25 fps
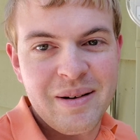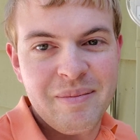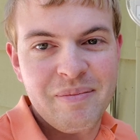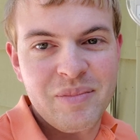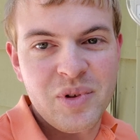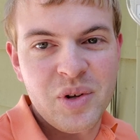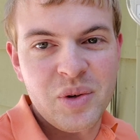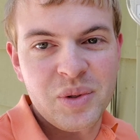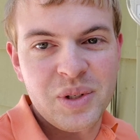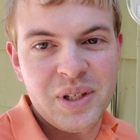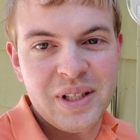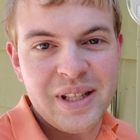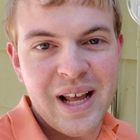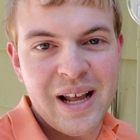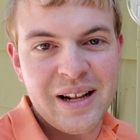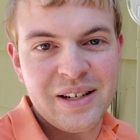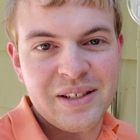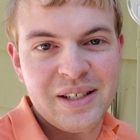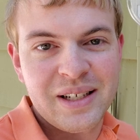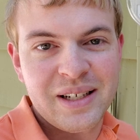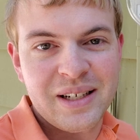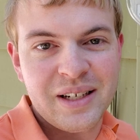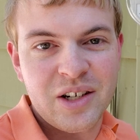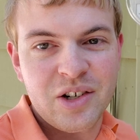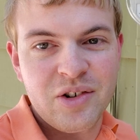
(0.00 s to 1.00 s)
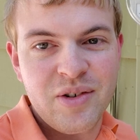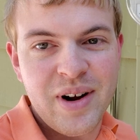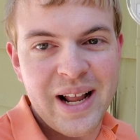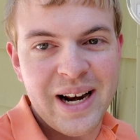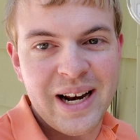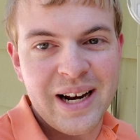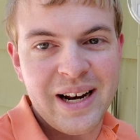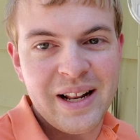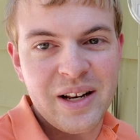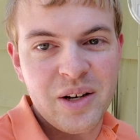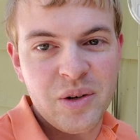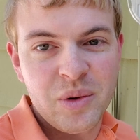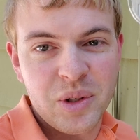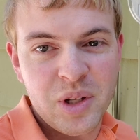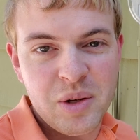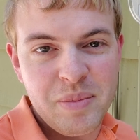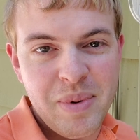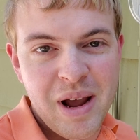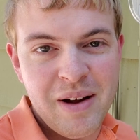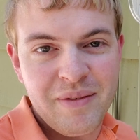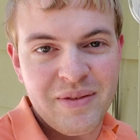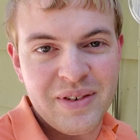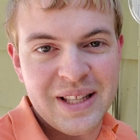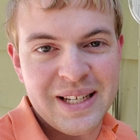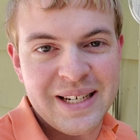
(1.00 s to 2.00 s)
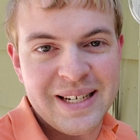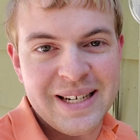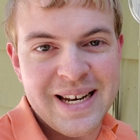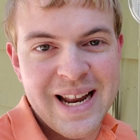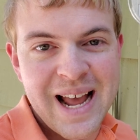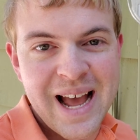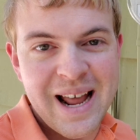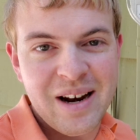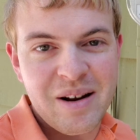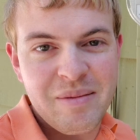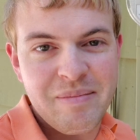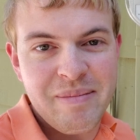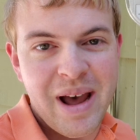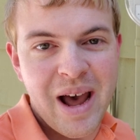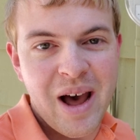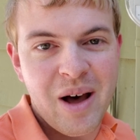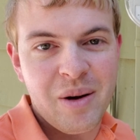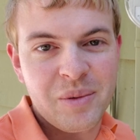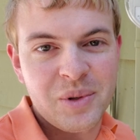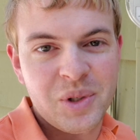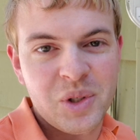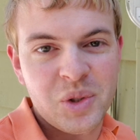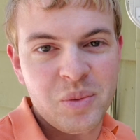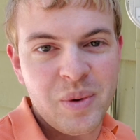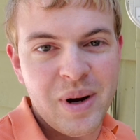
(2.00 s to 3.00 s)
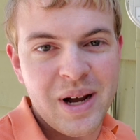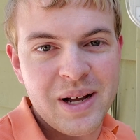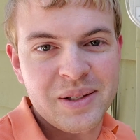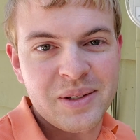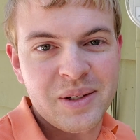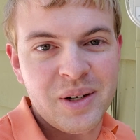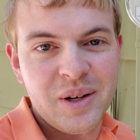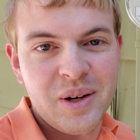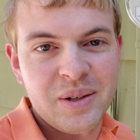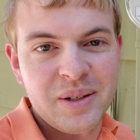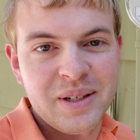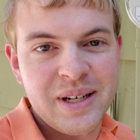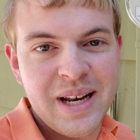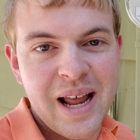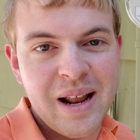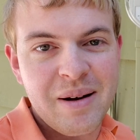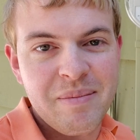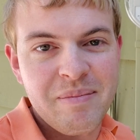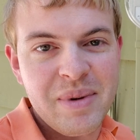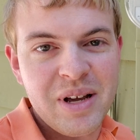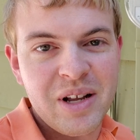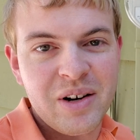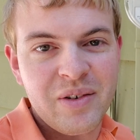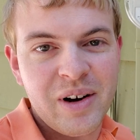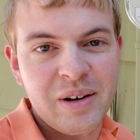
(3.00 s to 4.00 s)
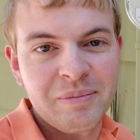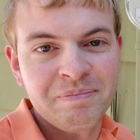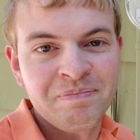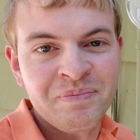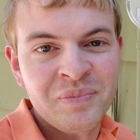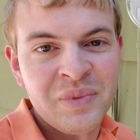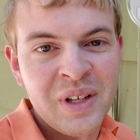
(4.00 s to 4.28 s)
using that credit, and you only pay for the net amount, which is why it's called net metering.